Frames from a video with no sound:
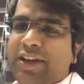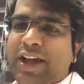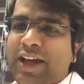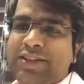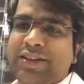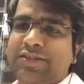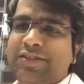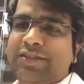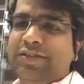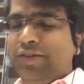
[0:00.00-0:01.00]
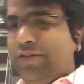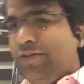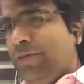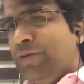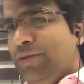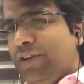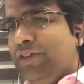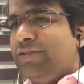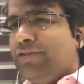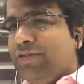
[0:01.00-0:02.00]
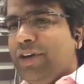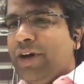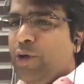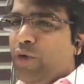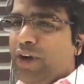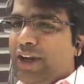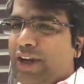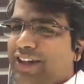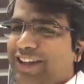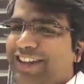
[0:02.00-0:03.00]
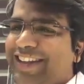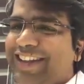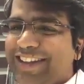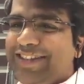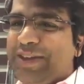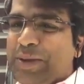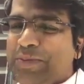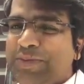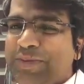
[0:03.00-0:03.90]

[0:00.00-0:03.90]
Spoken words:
Very high chances you will be going above 190 this time.